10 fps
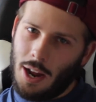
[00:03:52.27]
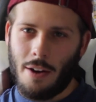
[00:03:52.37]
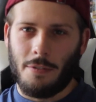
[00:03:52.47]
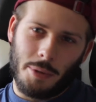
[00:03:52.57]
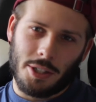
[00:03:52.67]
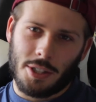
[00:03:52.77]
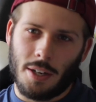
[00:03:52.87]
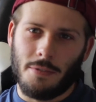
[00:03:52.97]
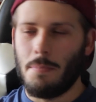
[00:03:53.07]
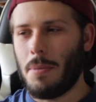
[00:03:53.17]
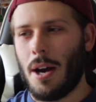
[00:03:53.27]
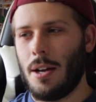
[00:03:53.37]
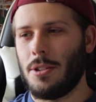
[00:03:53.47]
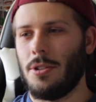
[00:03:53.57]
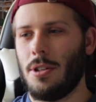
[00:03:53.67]
however much stuff you
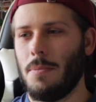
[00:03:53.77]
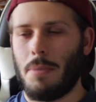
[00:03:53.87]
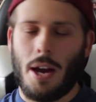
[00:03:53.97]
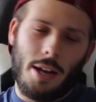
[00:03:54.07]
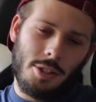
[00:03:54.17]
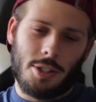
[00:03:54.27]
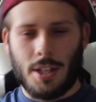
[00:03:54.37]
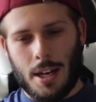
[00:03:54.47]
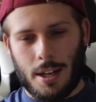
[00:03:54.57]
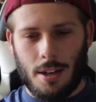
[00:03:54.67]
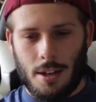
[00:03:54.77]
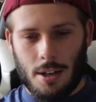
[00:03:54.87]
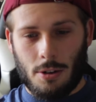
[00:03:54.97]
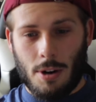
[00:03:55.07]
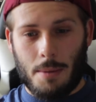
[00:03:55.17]
buy, so you could buy just like
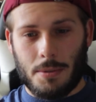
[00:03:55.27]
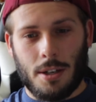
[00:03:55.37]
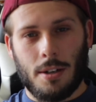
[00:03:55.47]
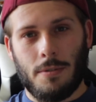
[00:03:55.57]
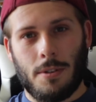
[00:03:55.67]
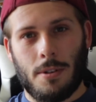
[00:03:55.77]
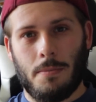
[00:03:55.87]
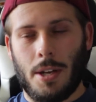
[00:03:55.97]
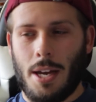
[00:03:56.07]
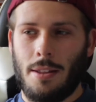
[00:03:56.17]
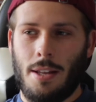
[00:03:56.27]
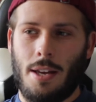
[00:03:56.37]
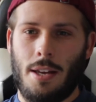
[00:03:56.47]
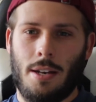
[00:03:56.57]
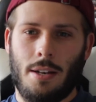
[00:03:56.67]
crap ton of them and
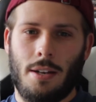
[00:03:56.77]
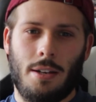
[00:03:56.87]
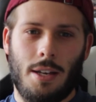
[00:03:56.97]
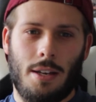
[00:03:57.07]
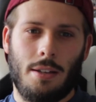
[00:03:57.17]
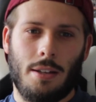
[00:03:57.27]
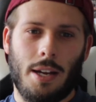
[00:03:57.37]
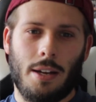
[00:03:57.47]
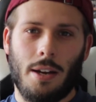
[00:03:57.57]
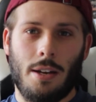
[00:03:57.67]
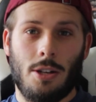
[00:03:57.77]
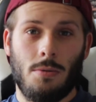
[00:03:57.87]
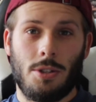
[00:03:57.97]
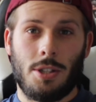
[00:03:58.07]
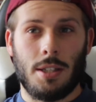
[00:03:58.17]
then get like a
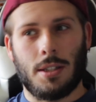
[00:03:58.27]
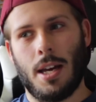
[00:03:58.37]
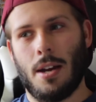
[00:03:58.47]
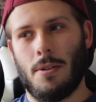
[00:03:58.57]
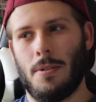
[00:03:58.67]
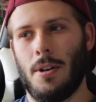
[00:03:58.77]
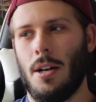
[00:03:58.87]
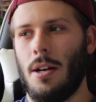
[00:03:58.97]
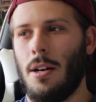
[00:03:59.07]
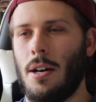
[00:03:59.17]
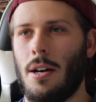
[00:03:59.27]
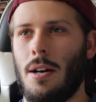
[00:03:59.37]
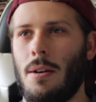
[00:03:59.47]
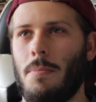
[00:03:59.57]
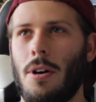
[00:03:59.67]
huge discount.
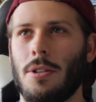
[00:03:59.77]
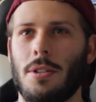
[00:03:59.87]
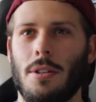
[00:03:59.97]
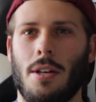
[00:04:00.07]
Also,